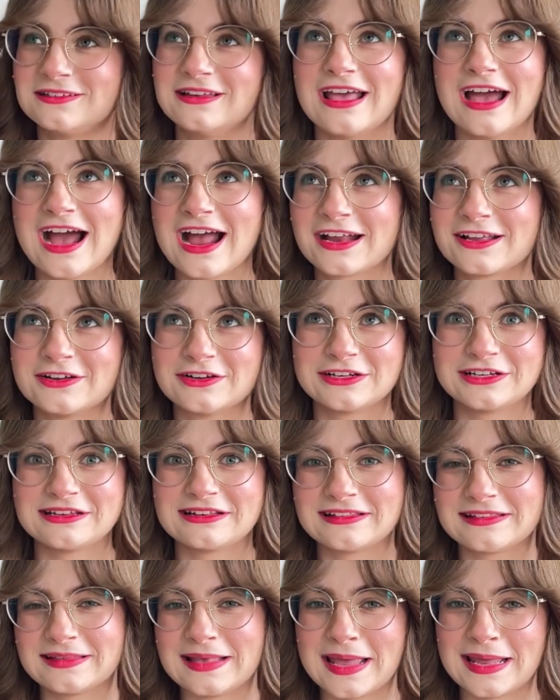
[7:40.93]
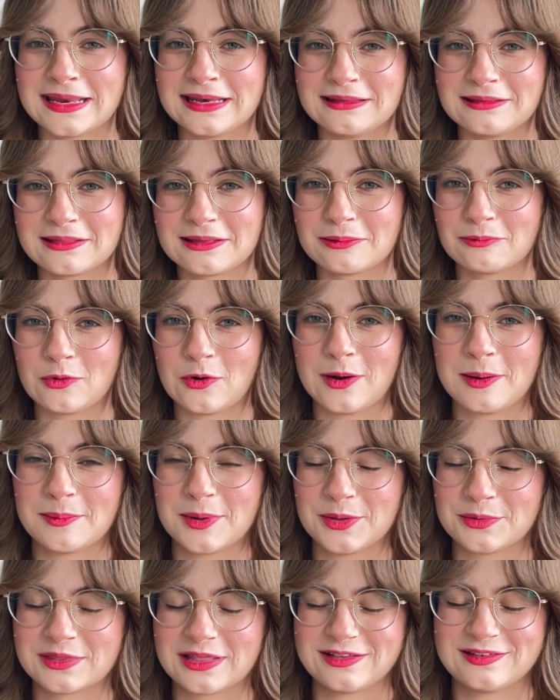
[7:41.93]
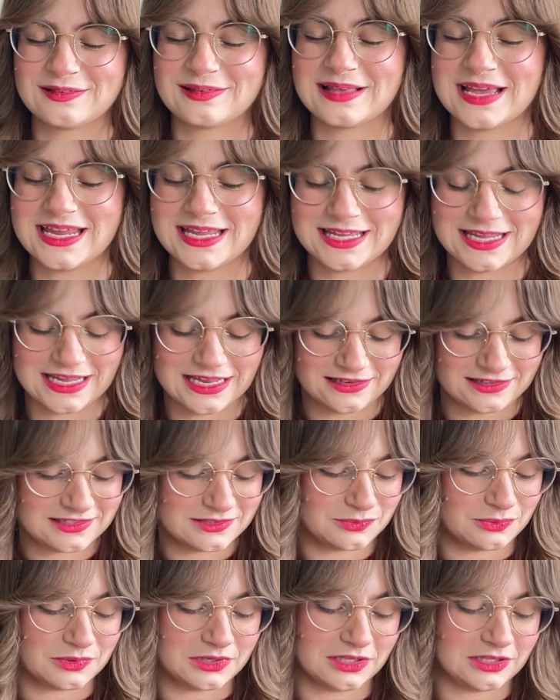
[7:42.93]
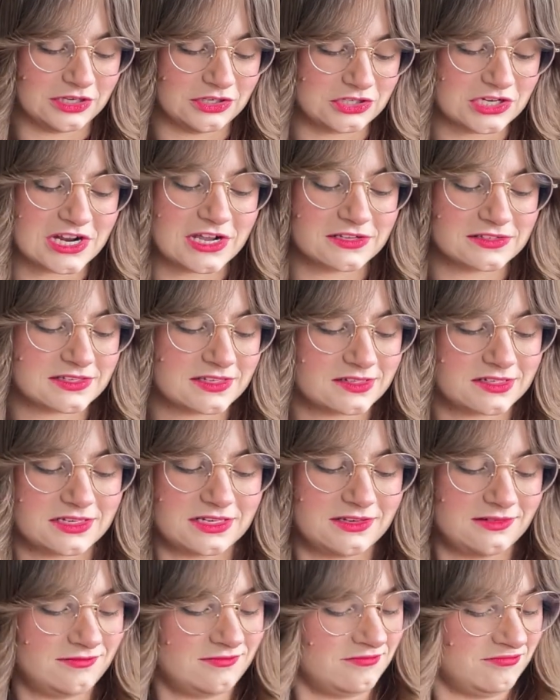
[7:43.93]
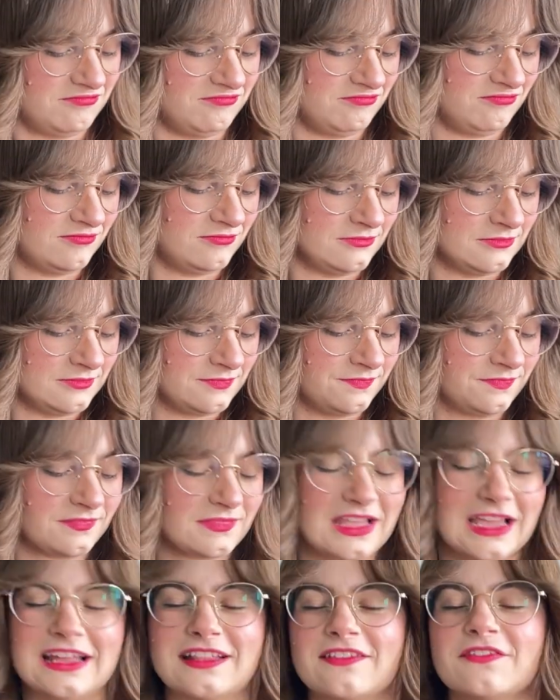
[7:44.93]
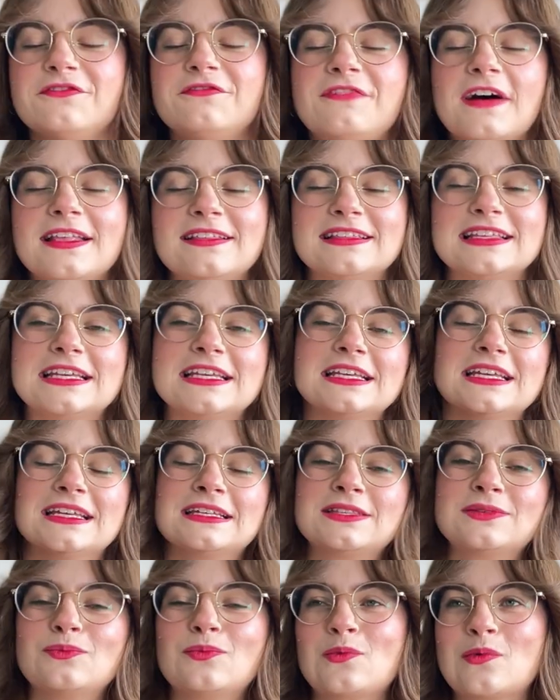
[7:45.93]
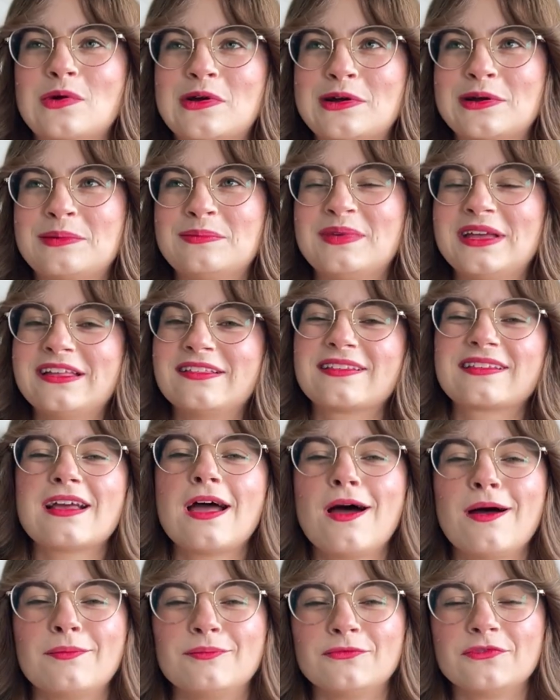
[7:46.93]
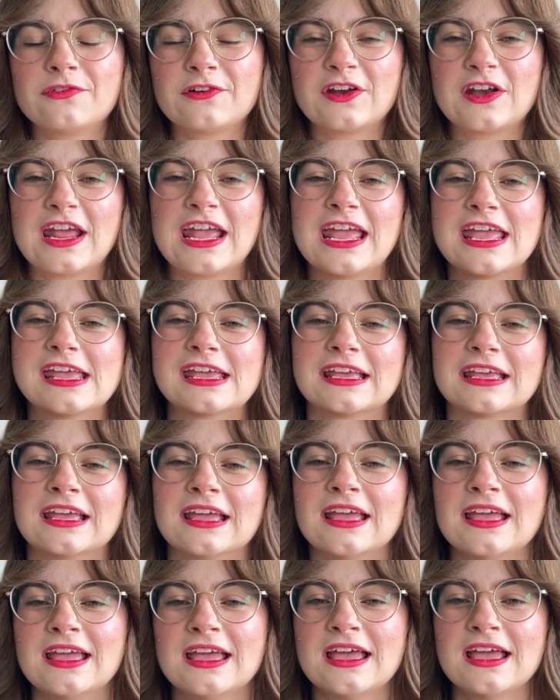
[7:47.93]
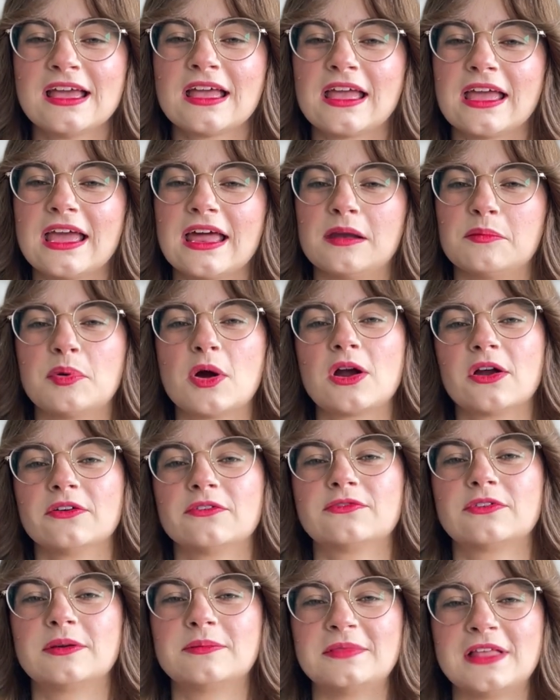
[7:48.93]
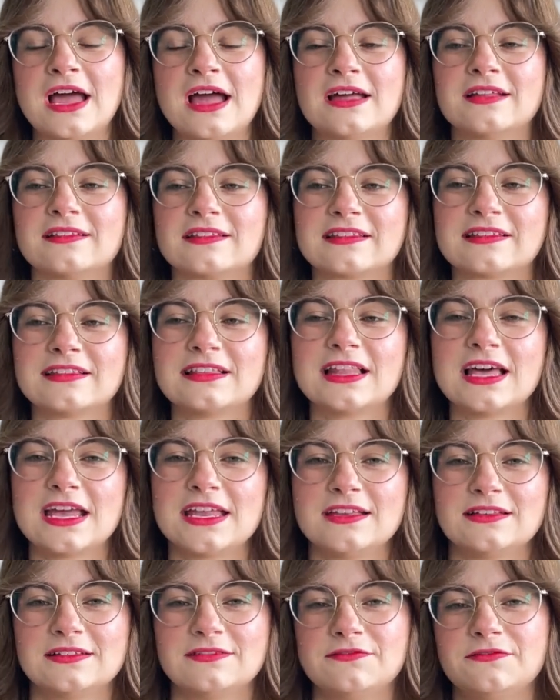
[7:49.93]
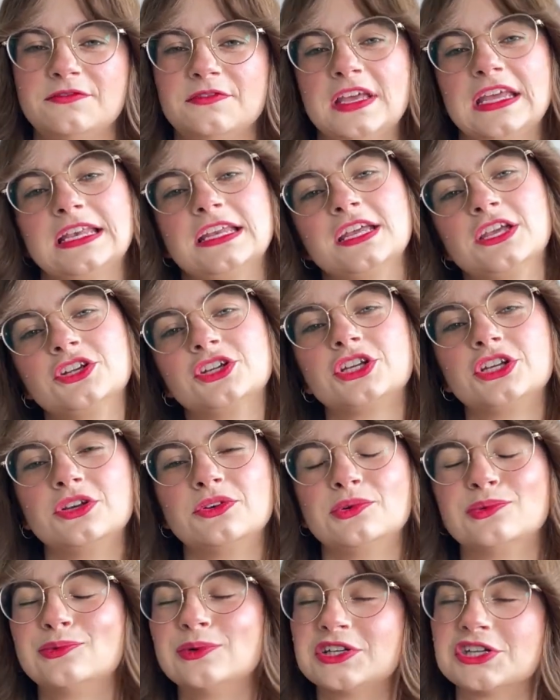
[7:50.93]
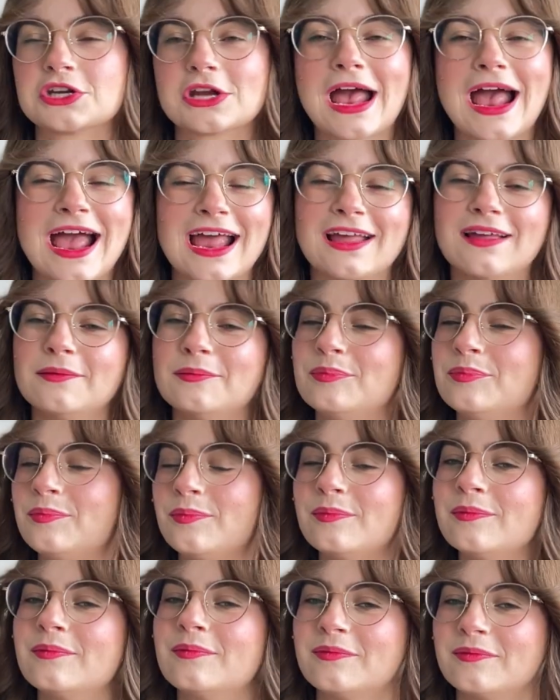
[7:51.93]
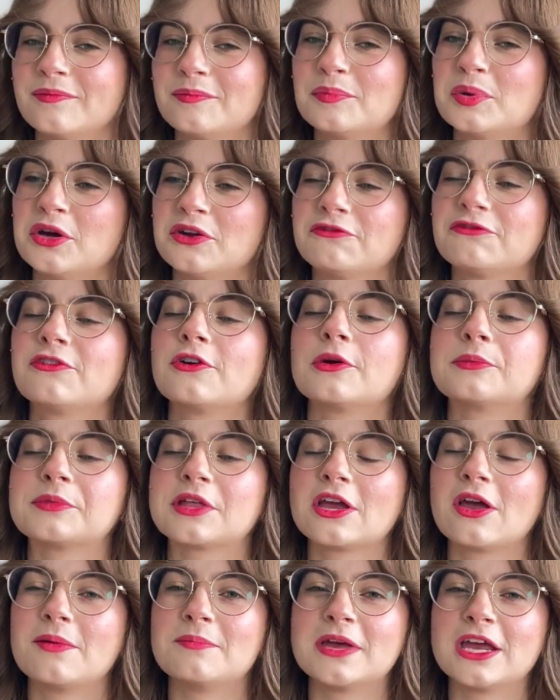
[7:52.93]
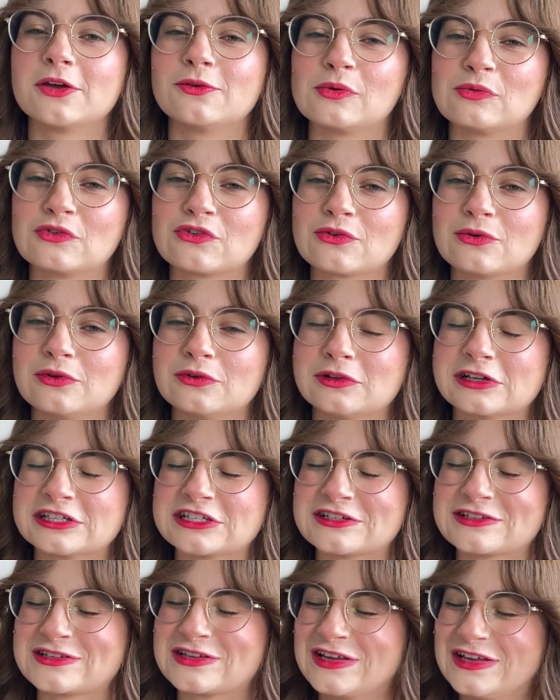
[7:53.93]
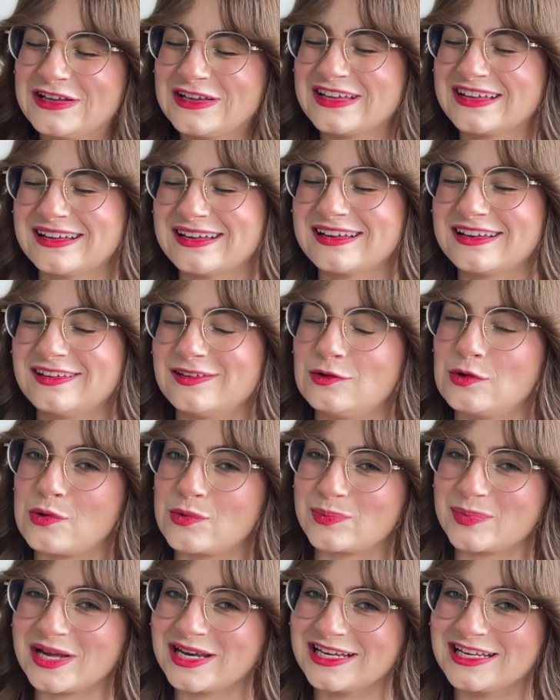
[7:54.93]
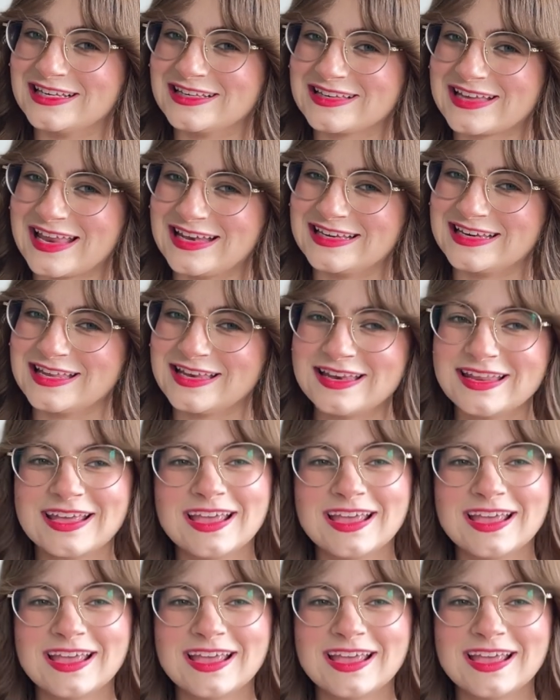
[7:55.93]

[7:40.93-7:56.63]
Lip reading: I couldn't say anything more about this. Like, it's really just, it's fuzzy, it's warm, it's comforting. And apart from that slight fit issue, which I put firmly on my own shoulders, no pun intended.